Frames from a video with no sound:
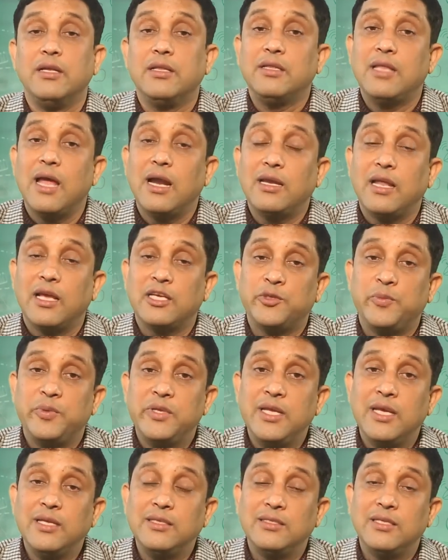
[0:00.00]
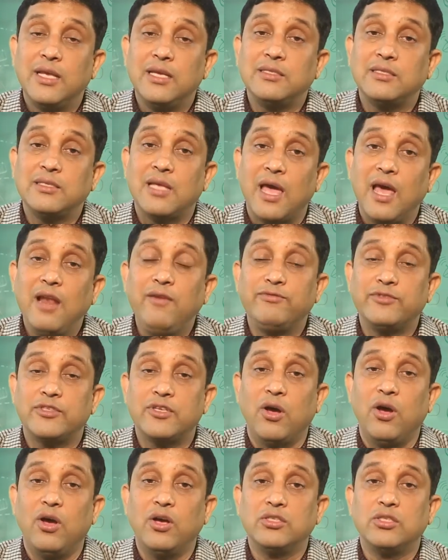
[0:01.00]
that experiences helps
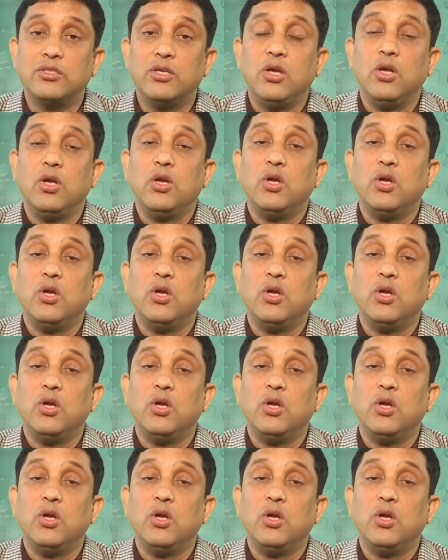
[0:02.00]
us